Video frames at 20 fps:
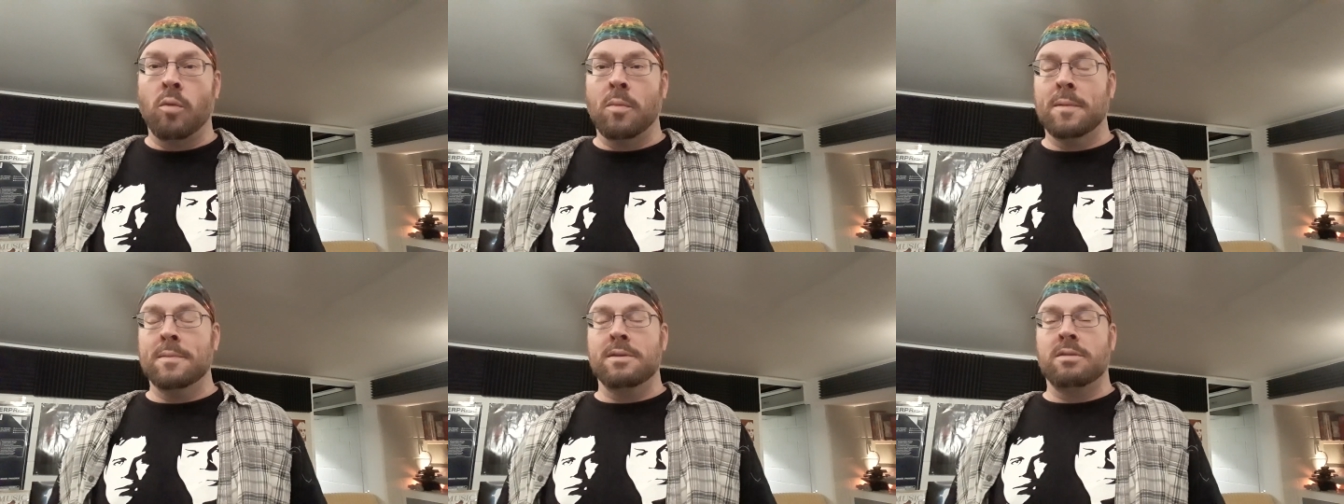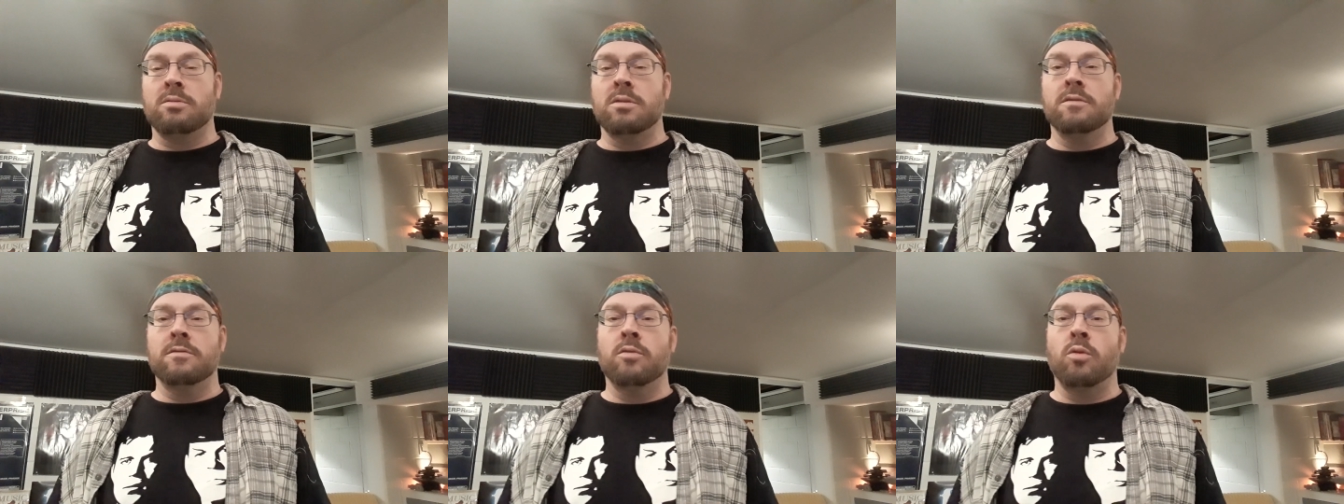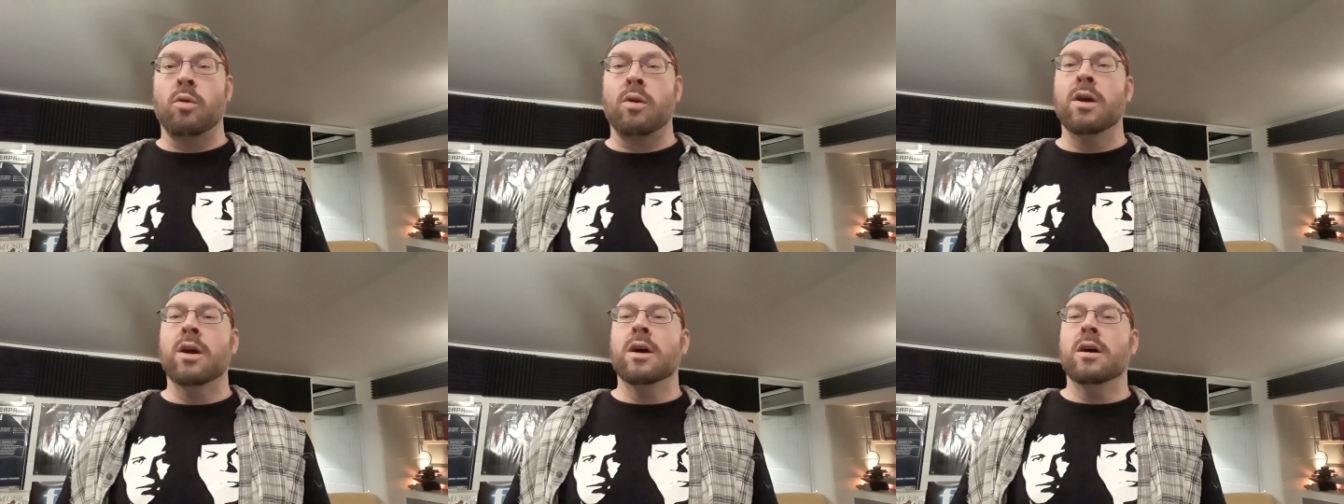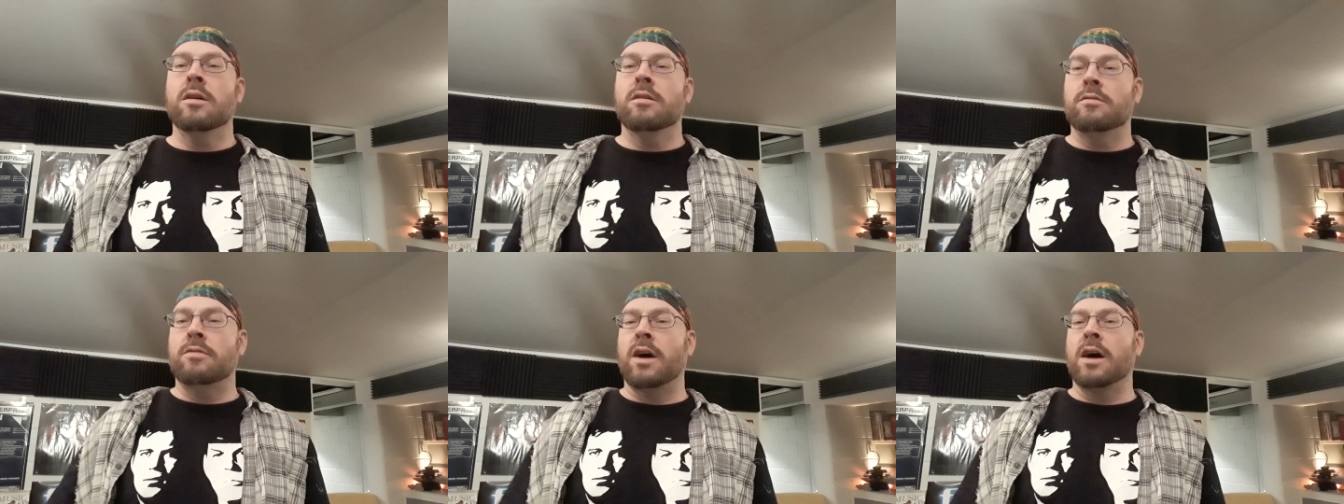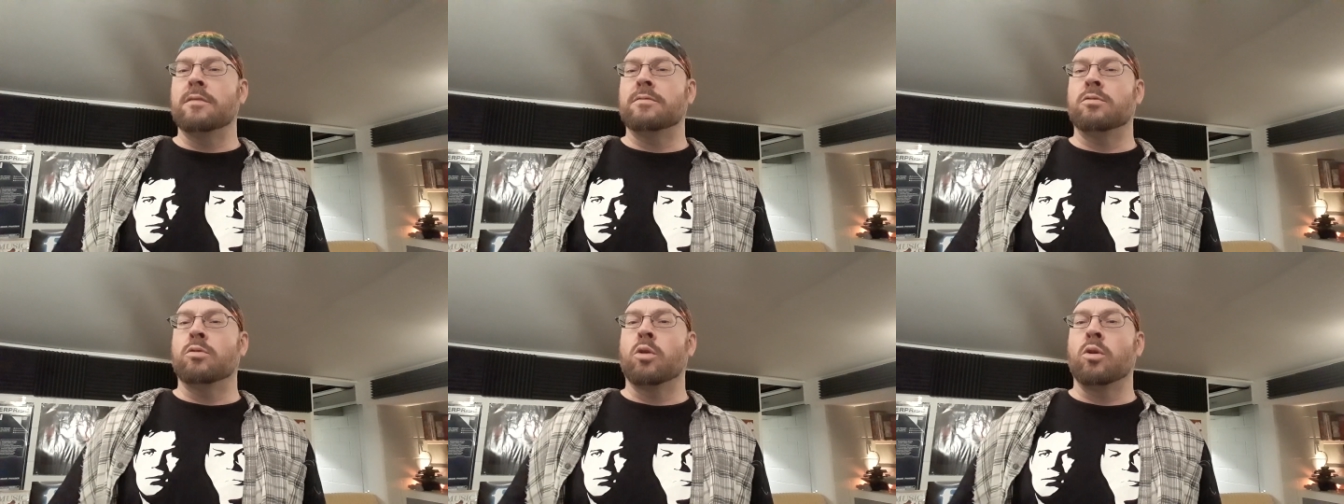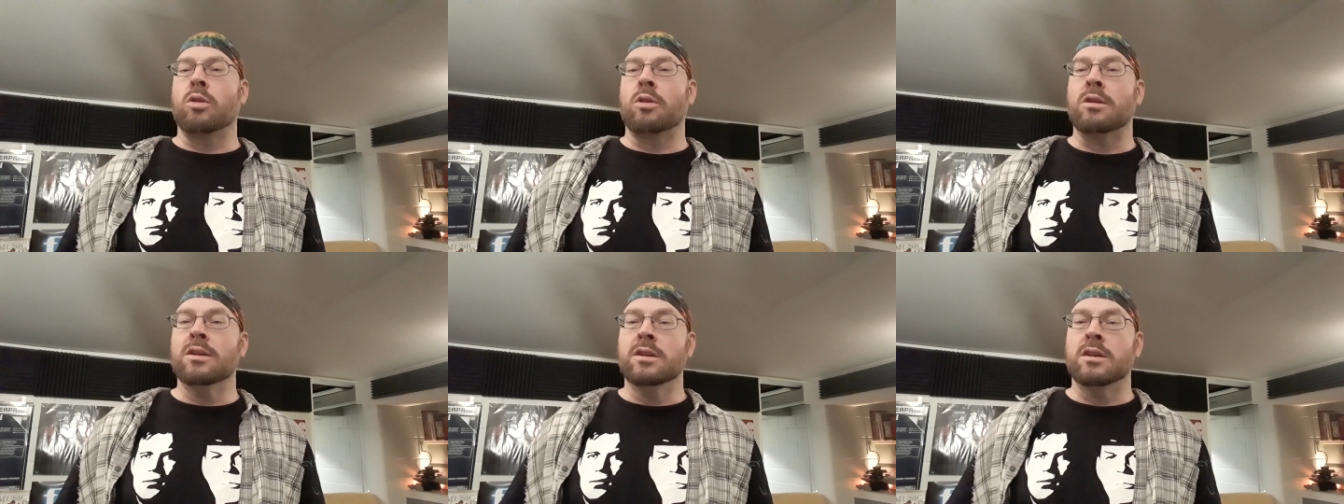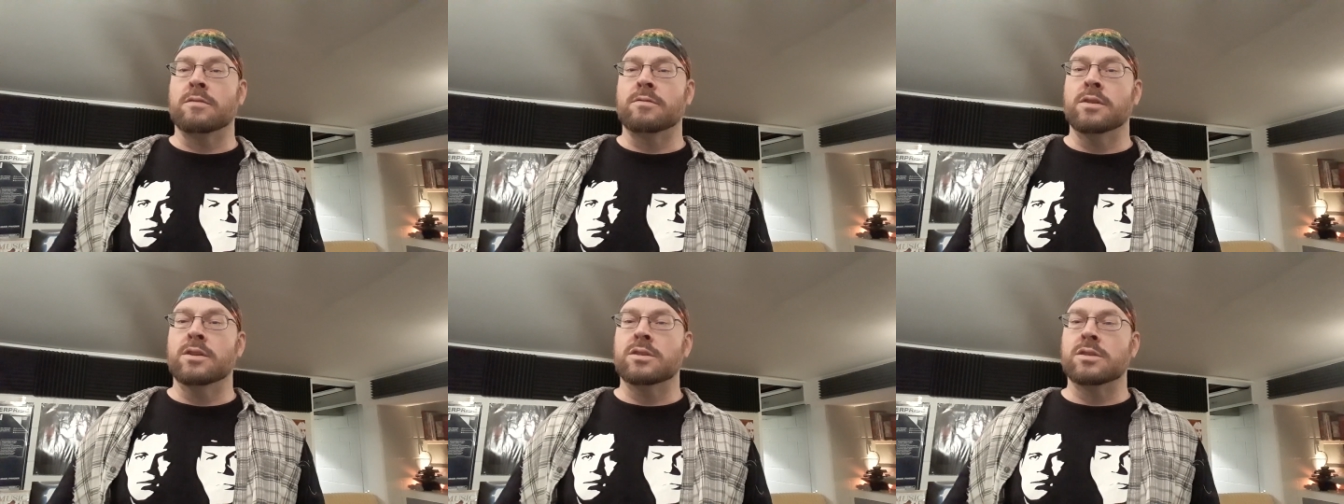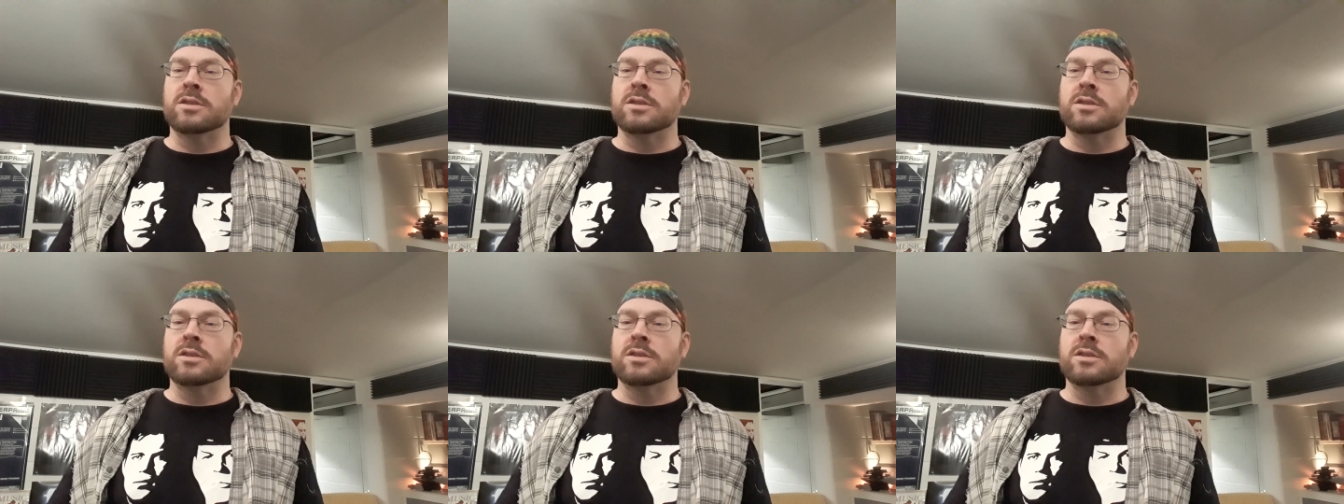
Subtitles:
maybe 3/4. 5/4 a little different.